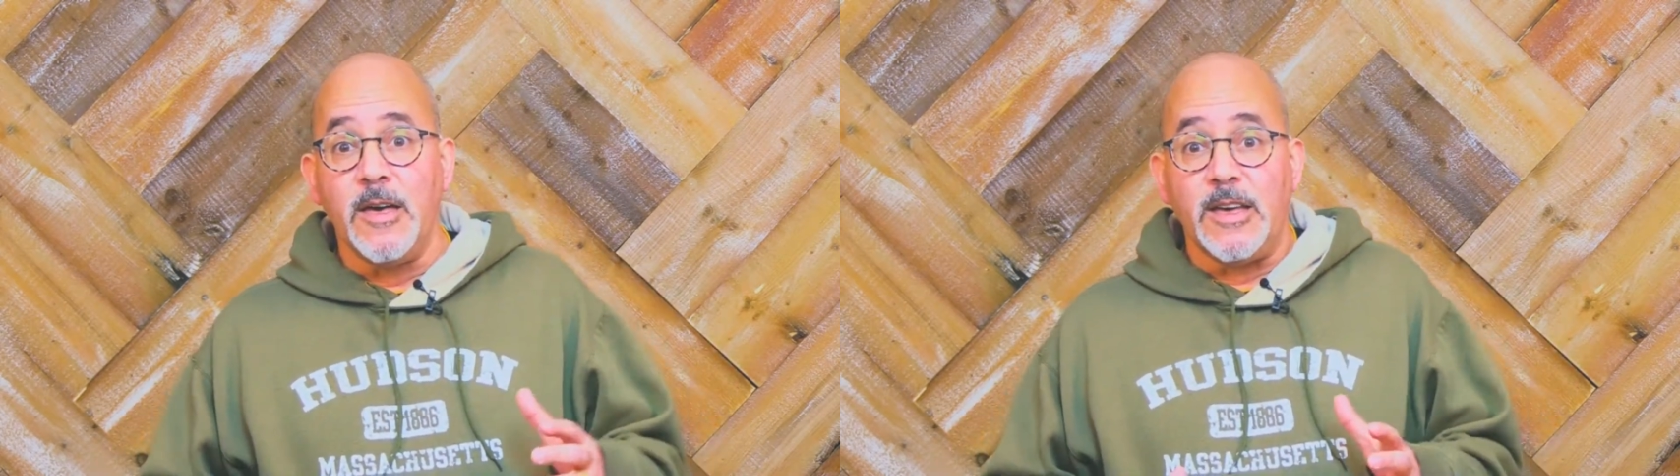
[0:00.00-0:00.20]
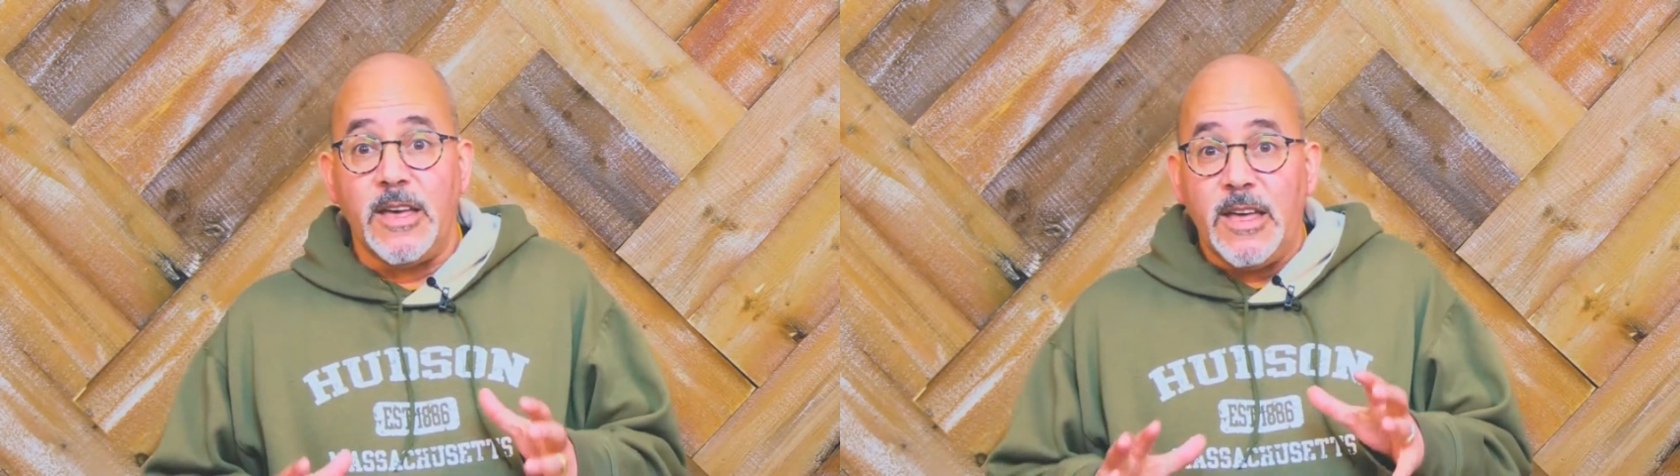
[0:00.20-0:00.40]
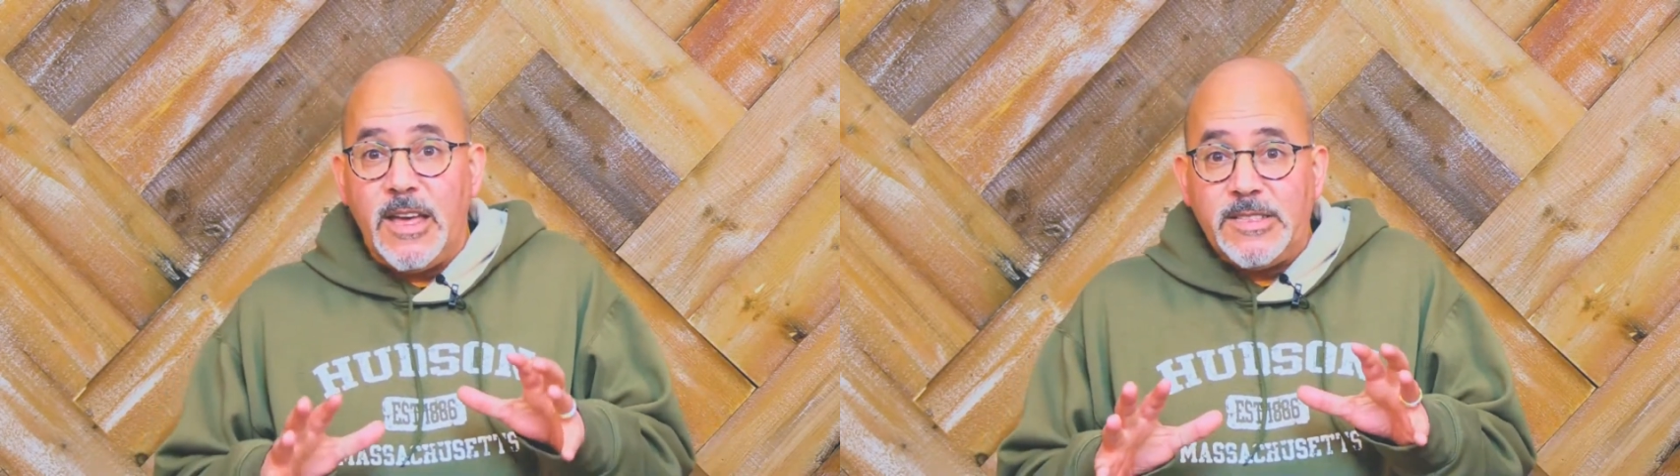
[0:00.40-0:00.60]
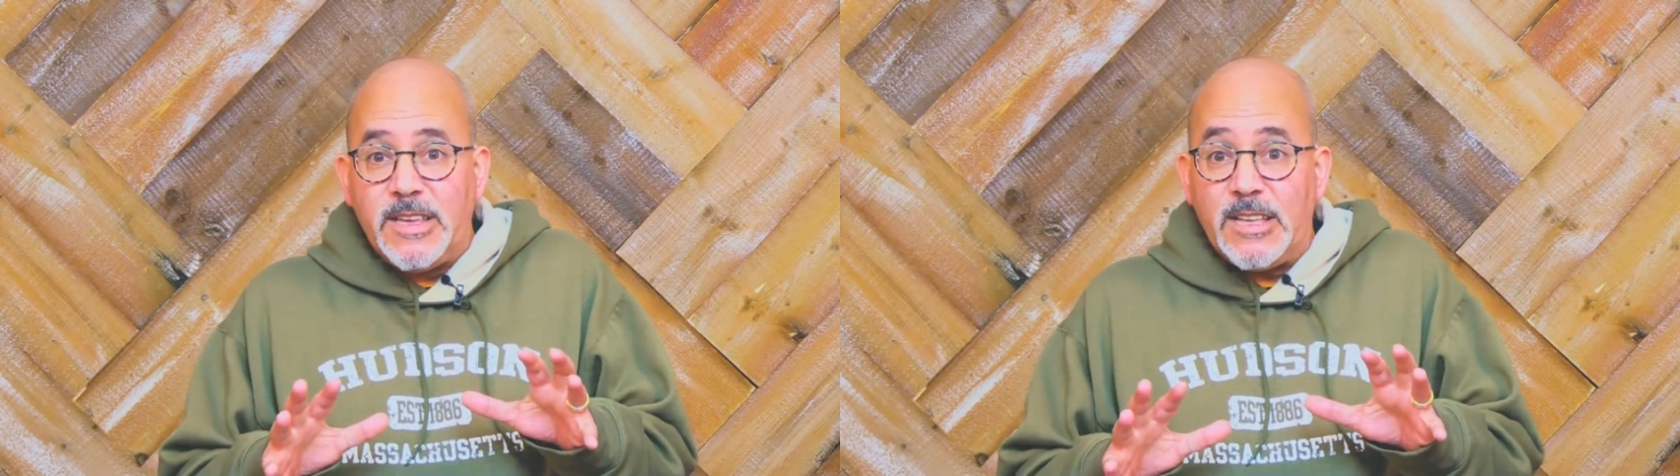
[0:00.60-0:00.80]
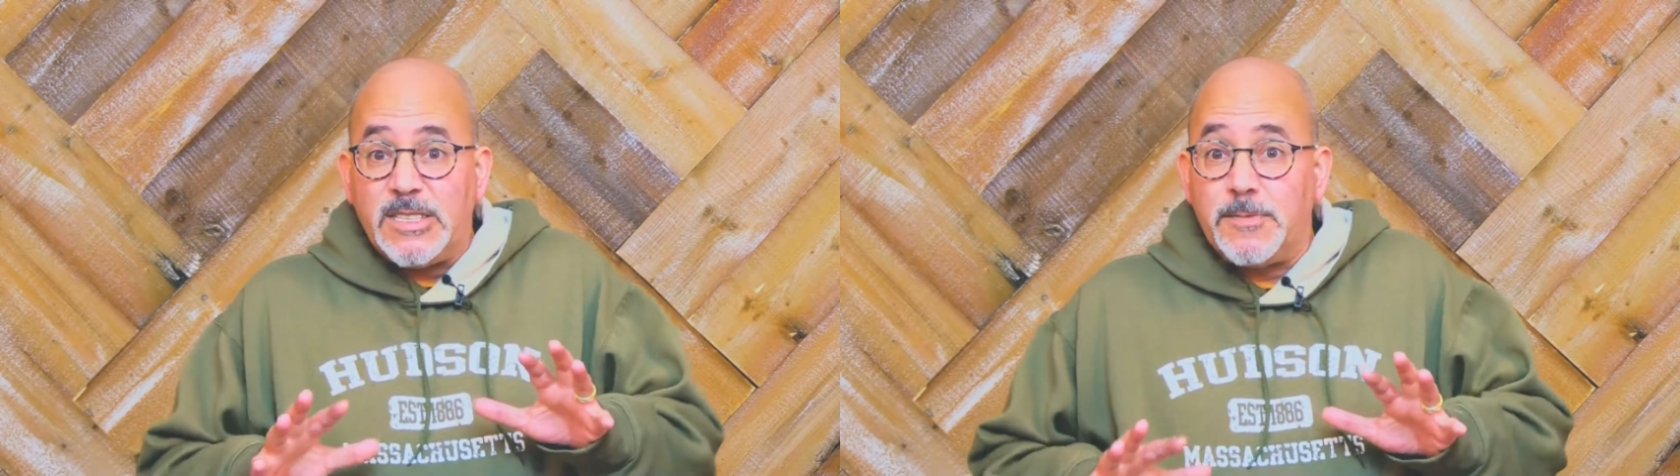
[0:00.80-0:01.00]
It's
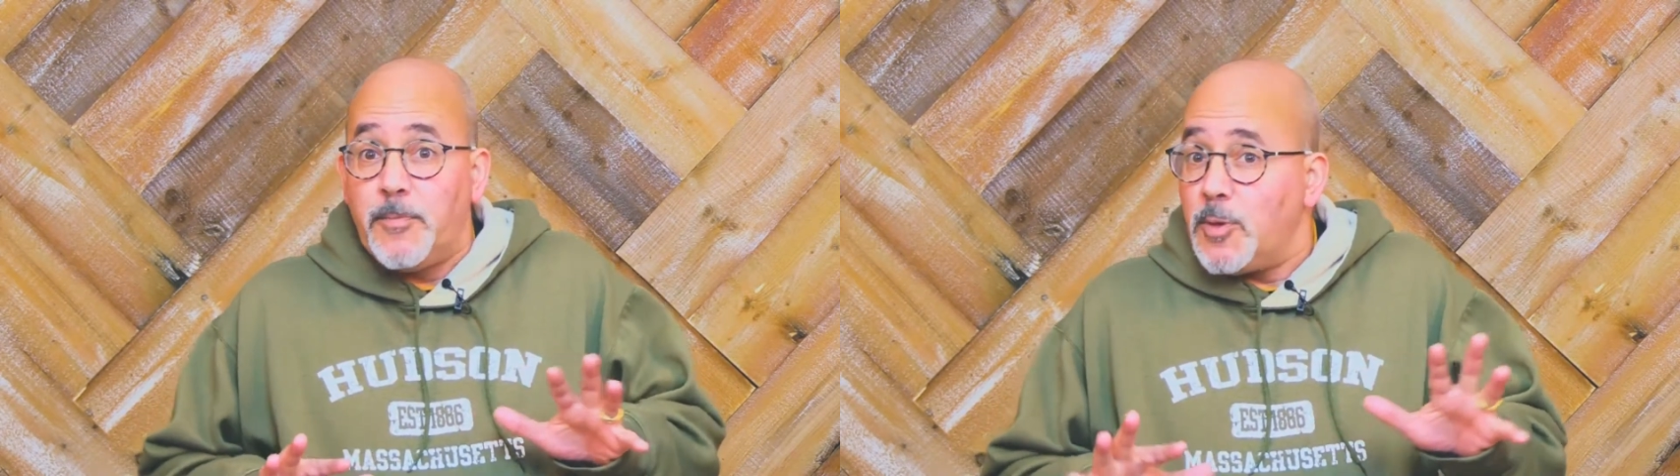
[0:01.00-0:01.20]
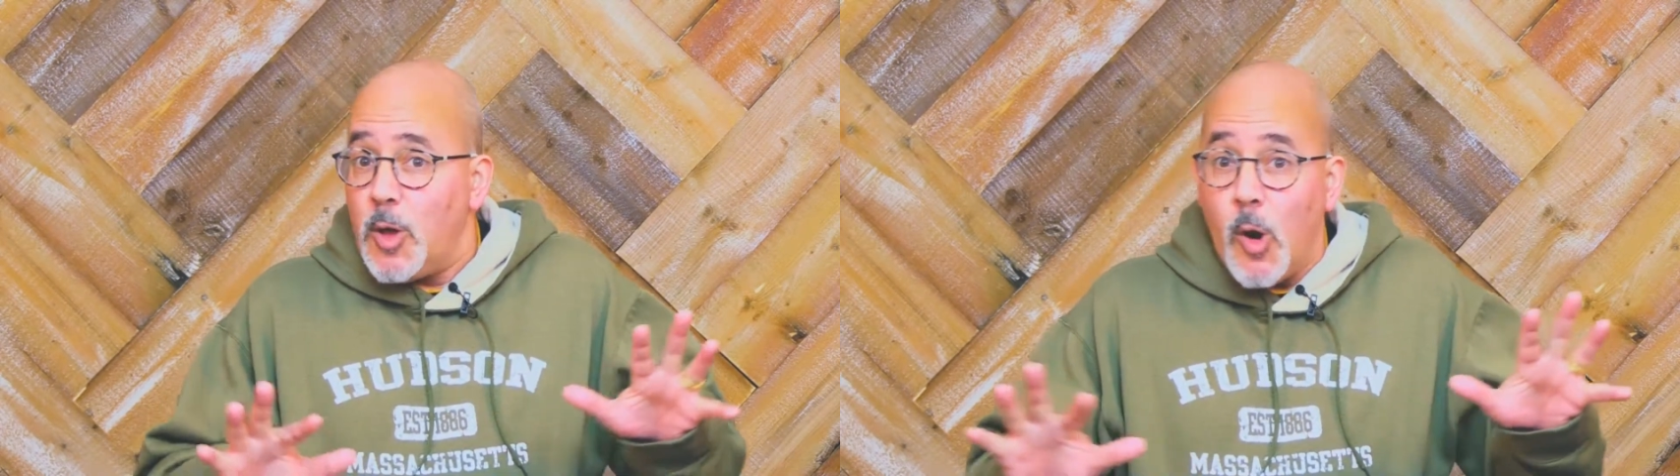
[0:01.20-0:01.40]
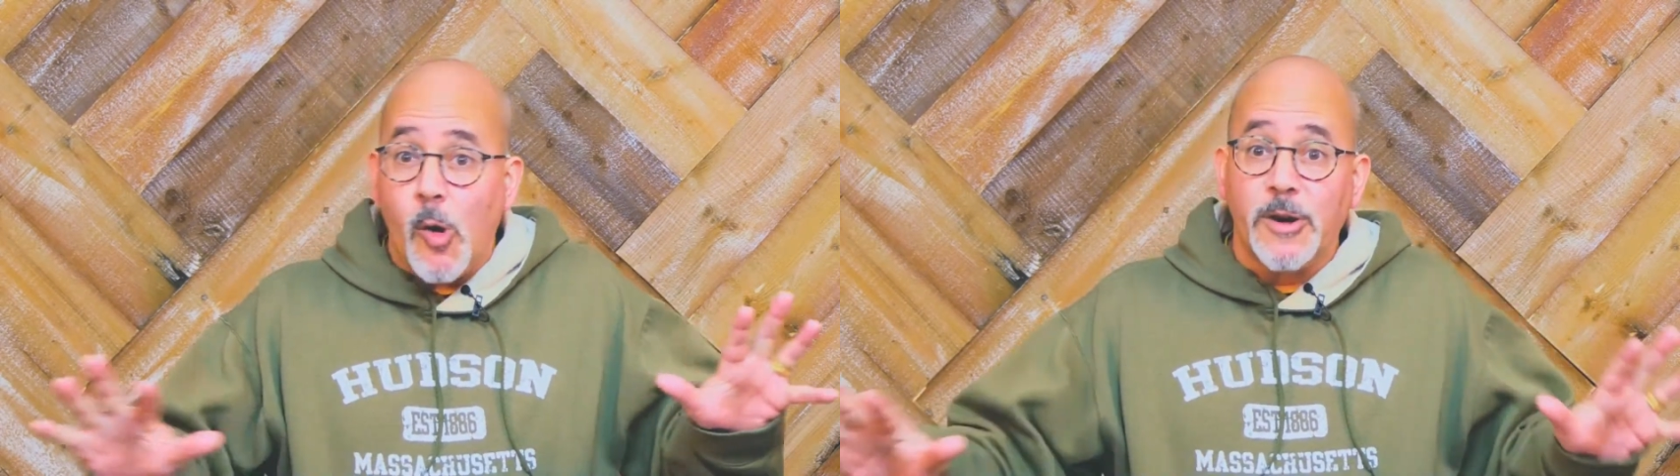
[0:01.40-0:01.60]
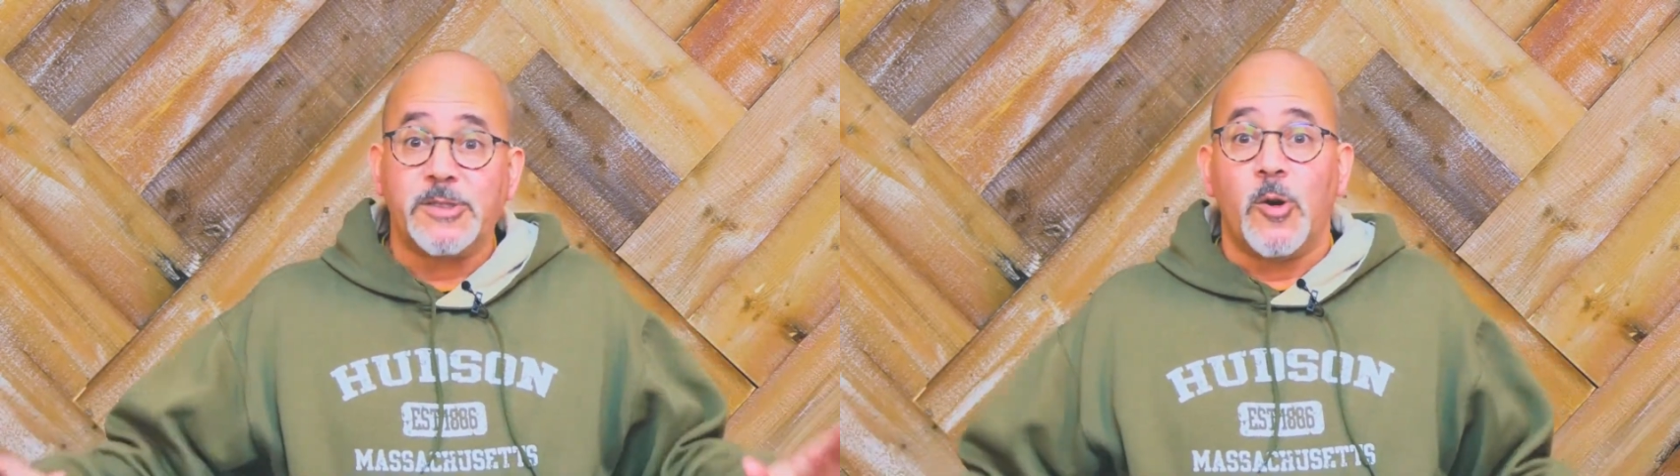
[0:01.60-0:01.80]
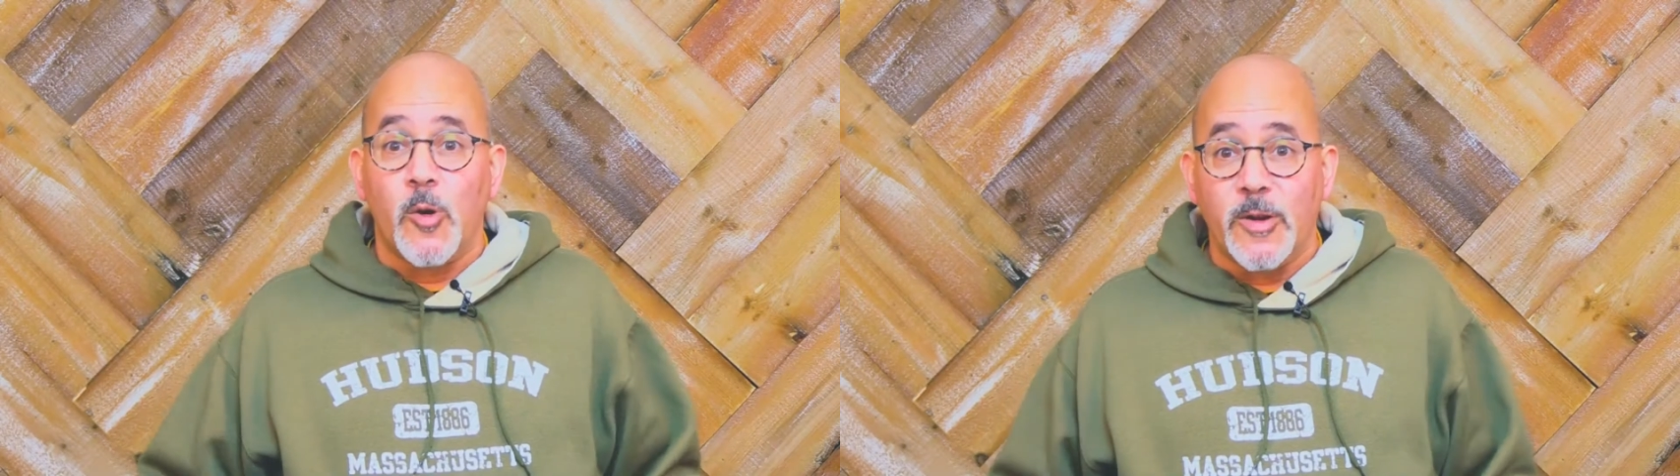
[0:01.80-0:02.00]

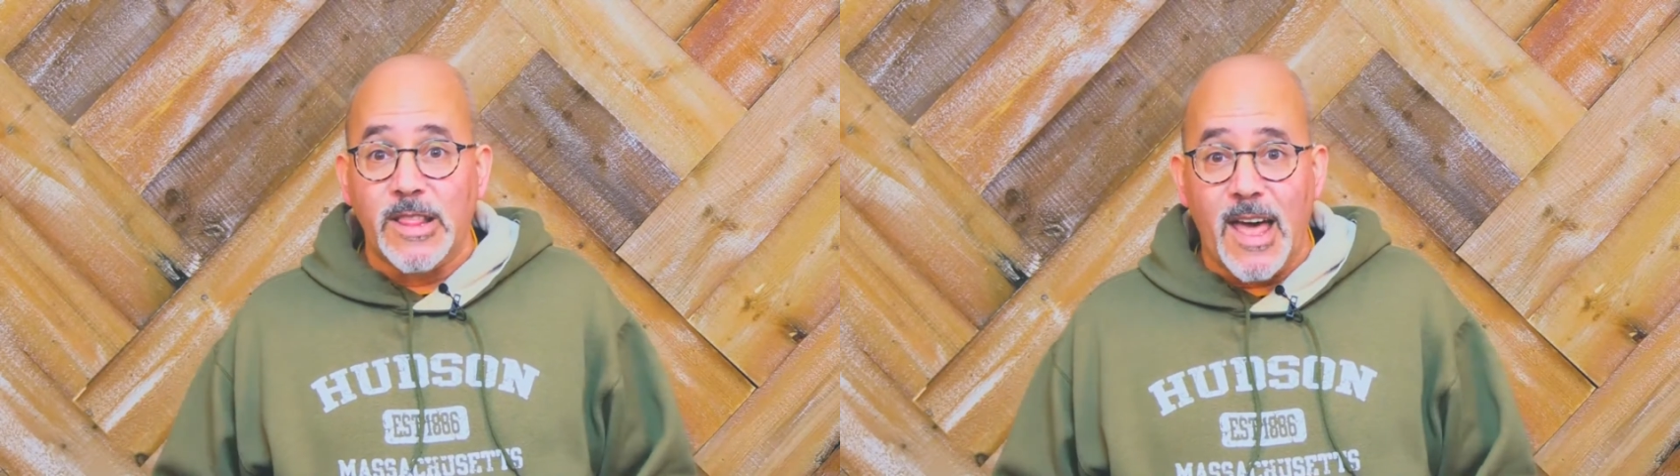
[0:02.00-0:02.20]
exploratory